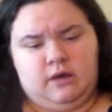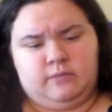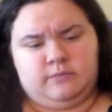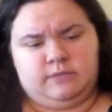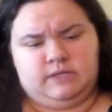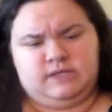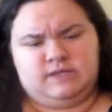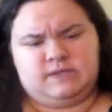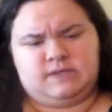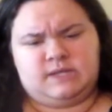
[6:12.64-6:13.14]

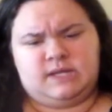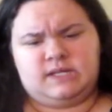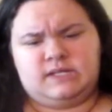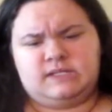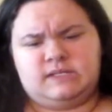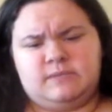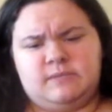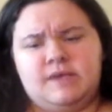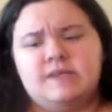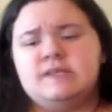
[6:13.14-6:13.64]
he decided
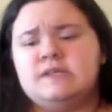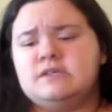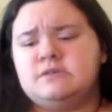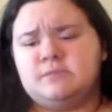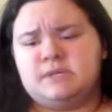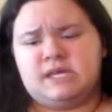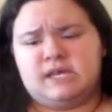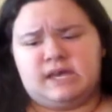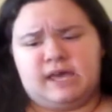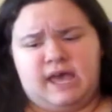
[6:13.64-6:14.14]
to message
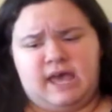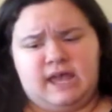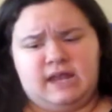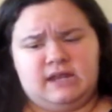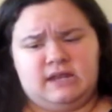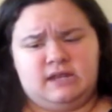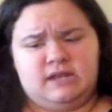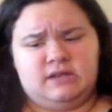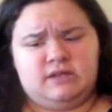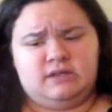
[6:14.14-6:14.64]
me
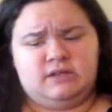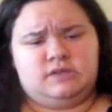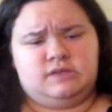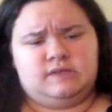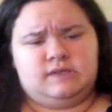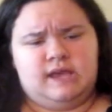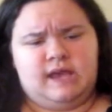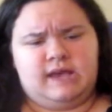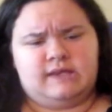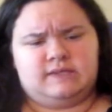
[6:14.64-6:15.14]
again,
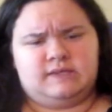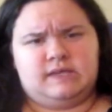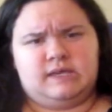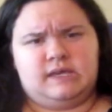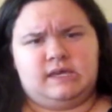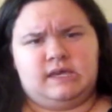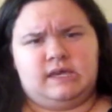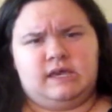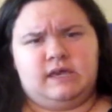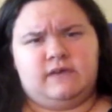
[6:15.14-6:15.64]

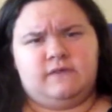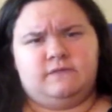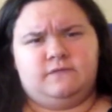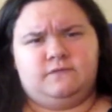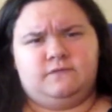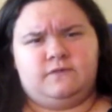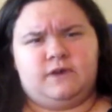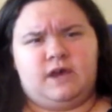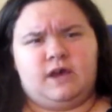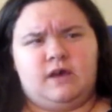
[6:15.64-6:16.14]
asking
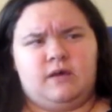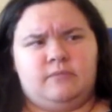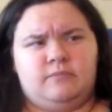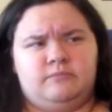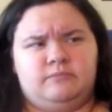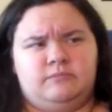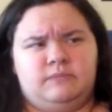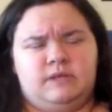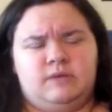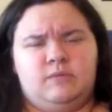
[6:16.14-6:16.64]
if
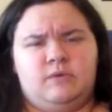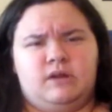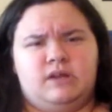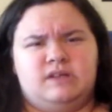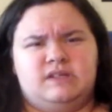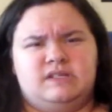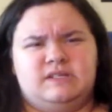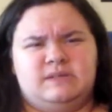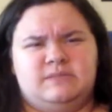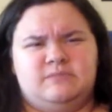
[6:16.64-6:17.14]
he
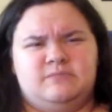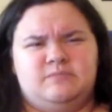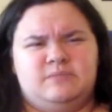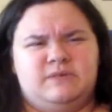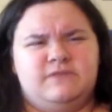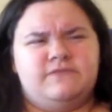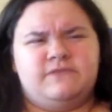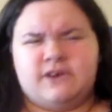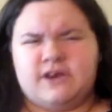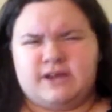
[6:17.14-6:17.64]
wanted to
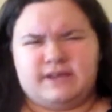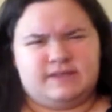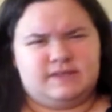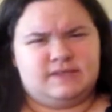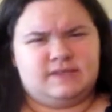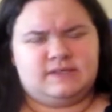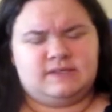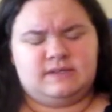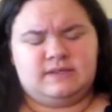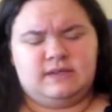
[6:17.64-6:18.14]
be
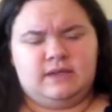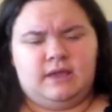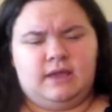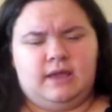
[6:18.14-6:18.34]
friends.